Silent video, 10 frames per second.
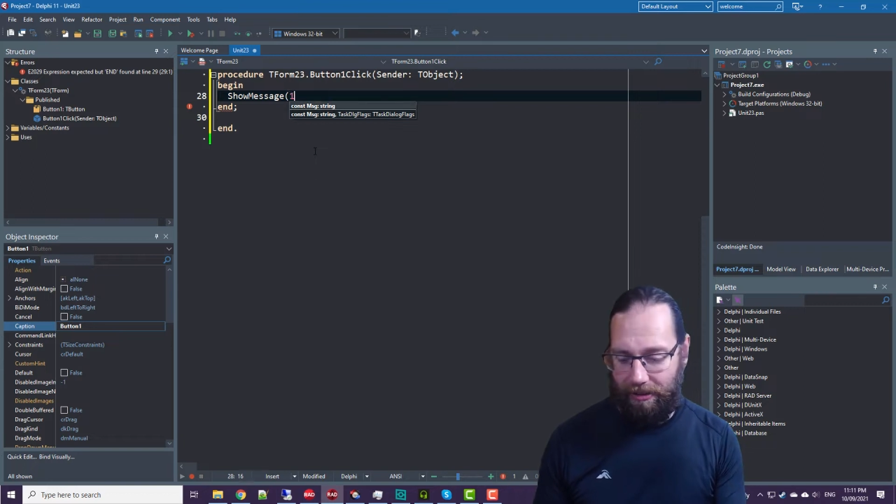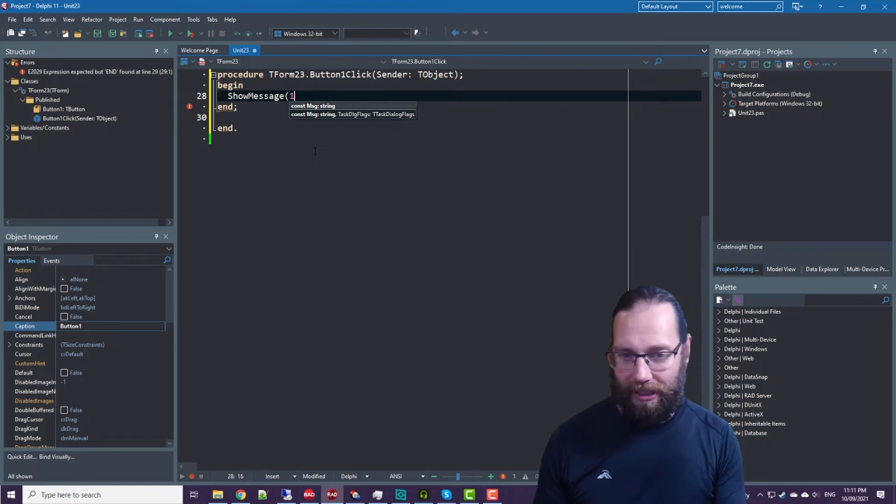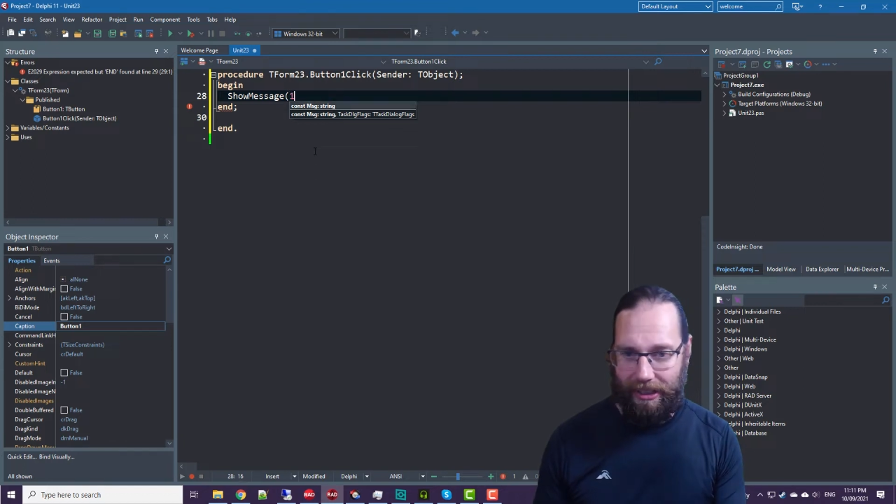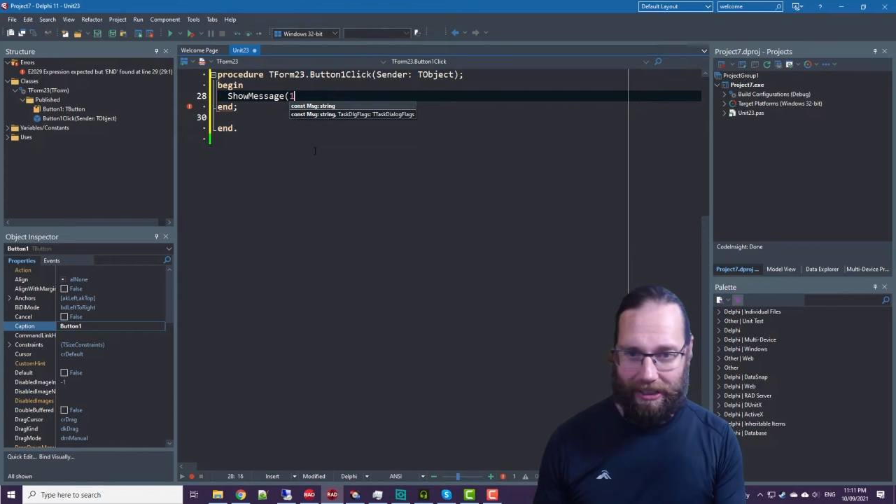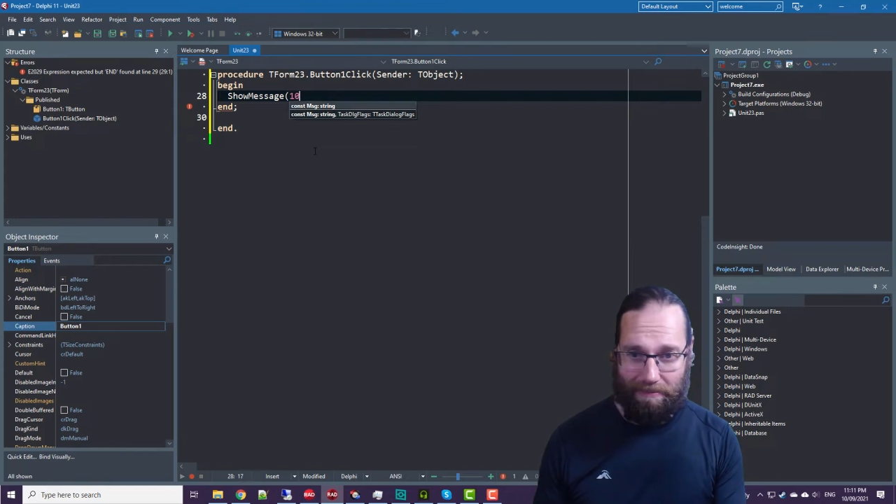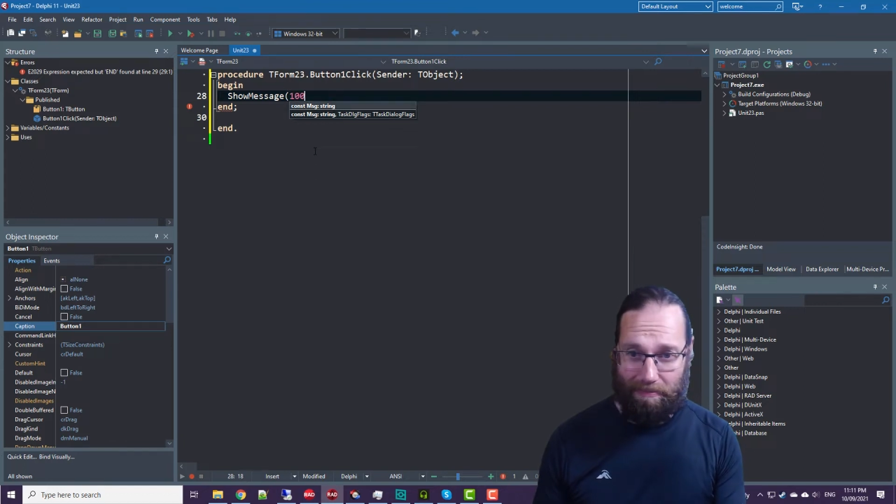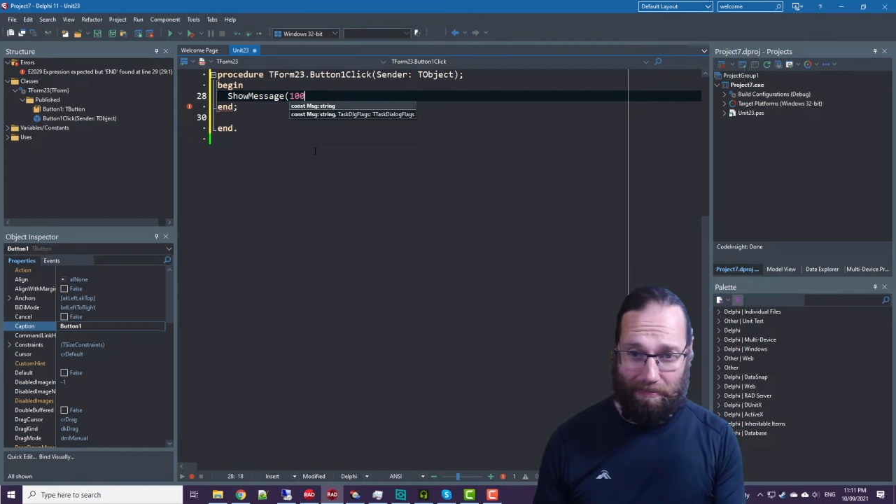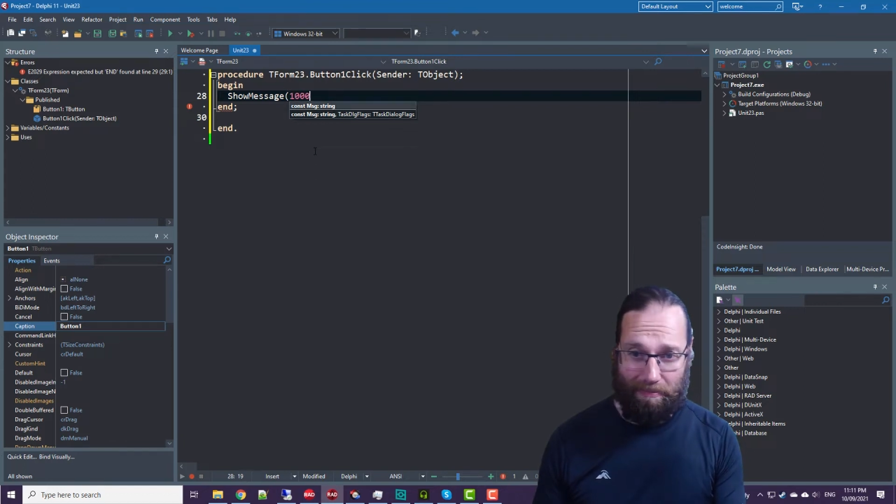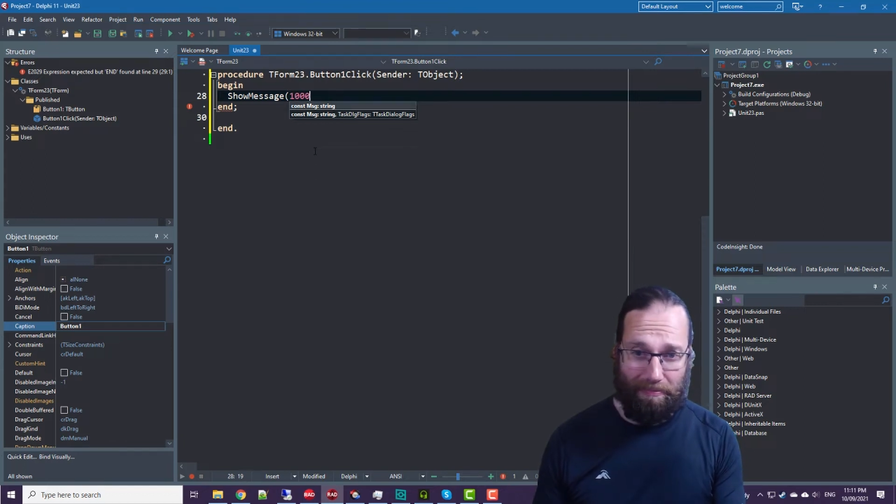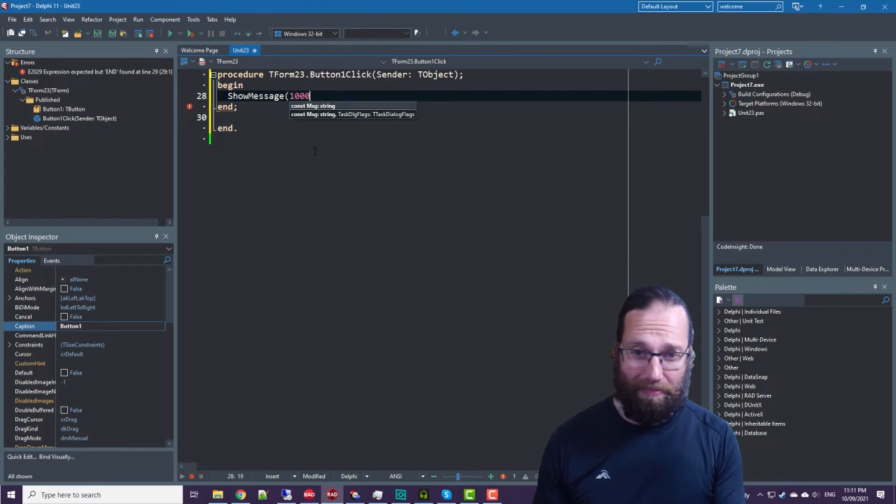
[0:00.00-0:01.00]

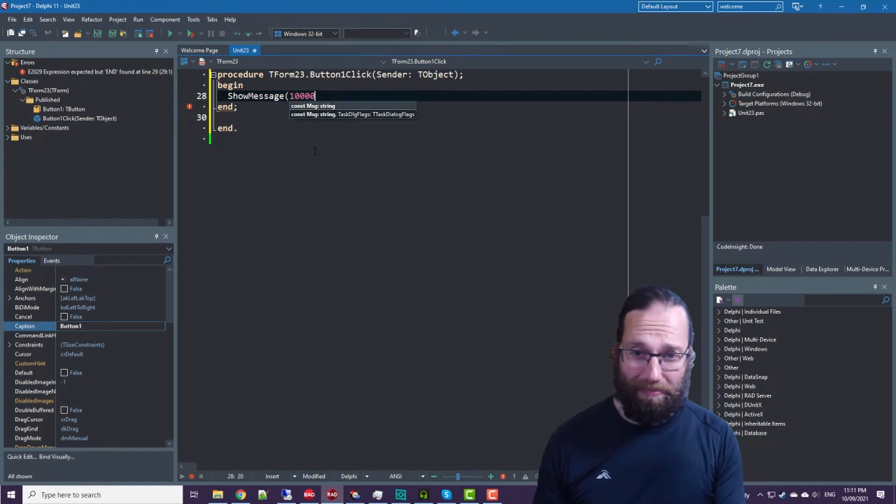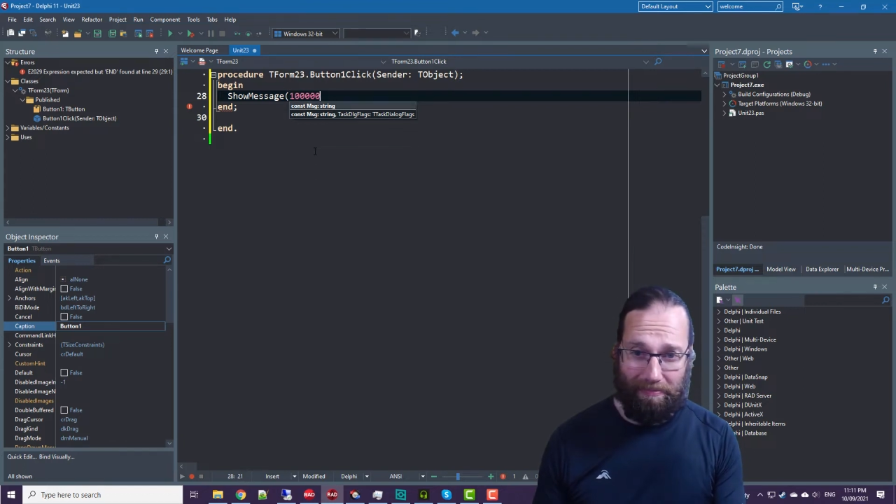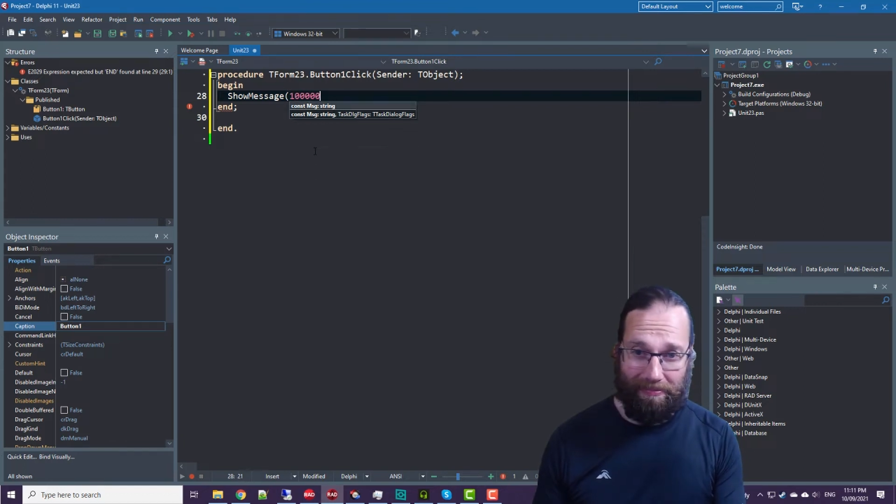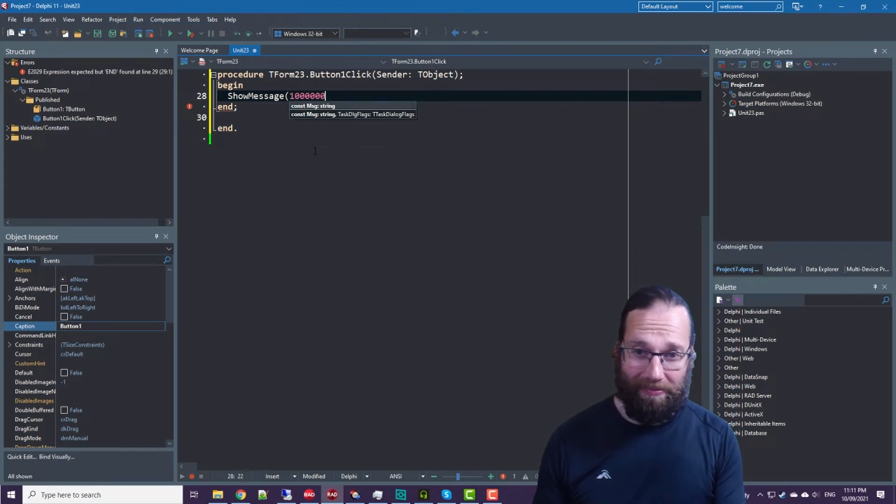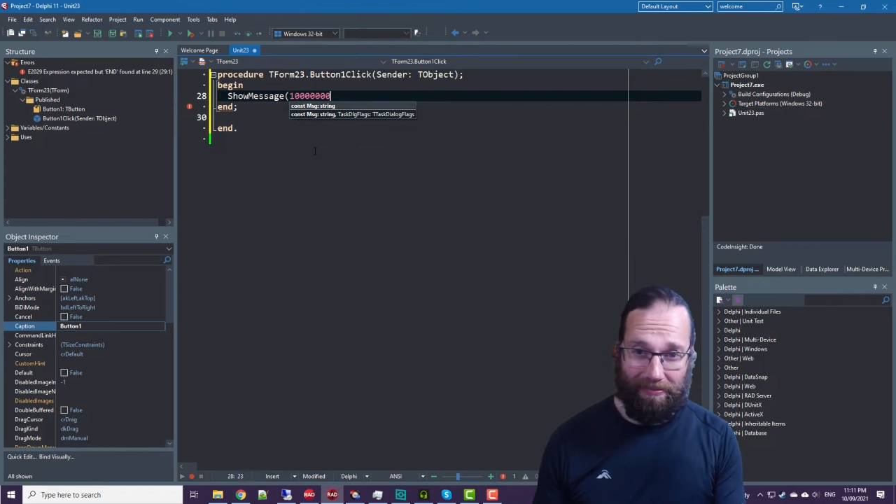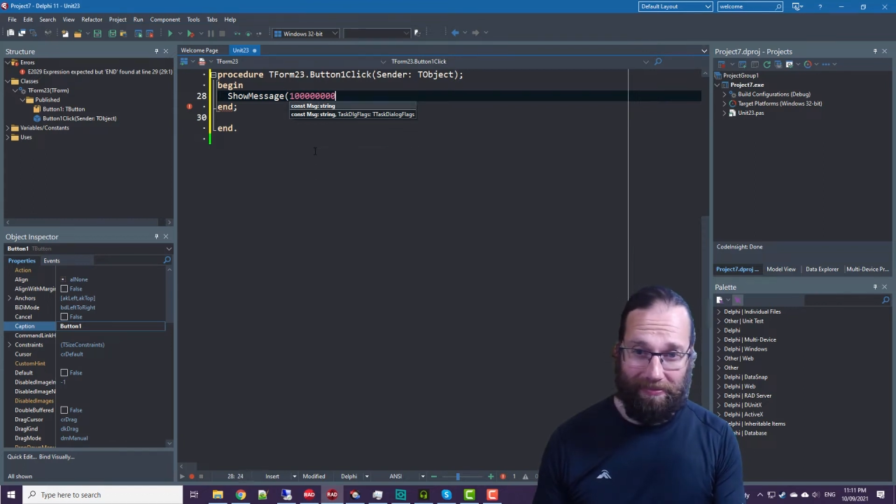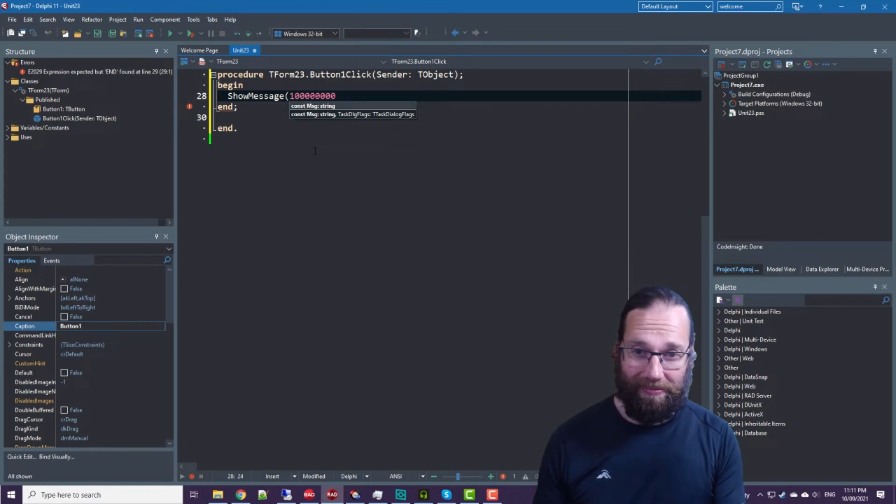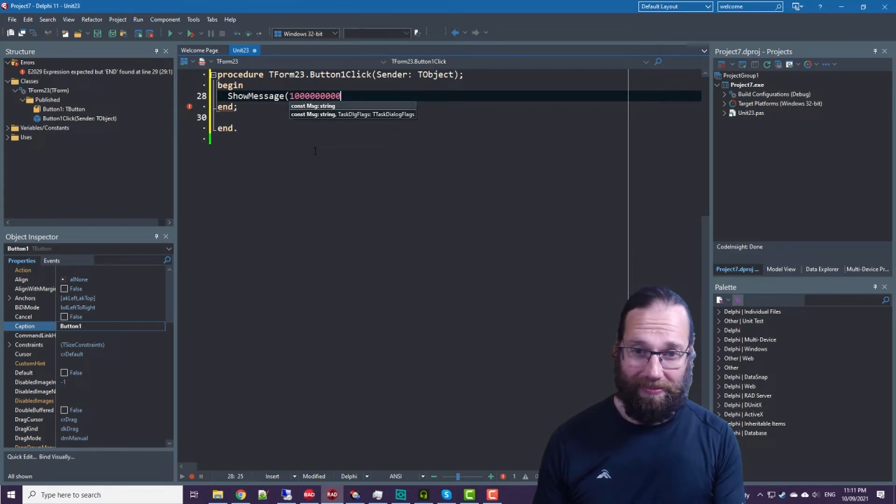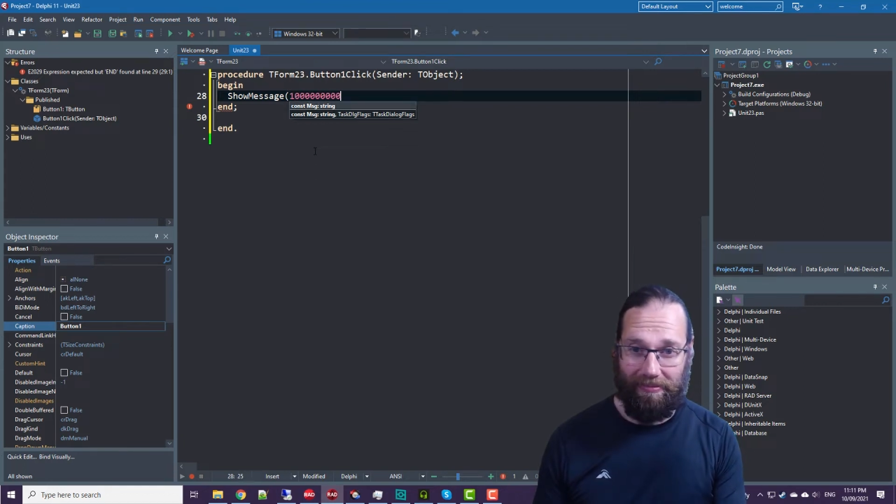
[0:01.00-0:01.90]
um,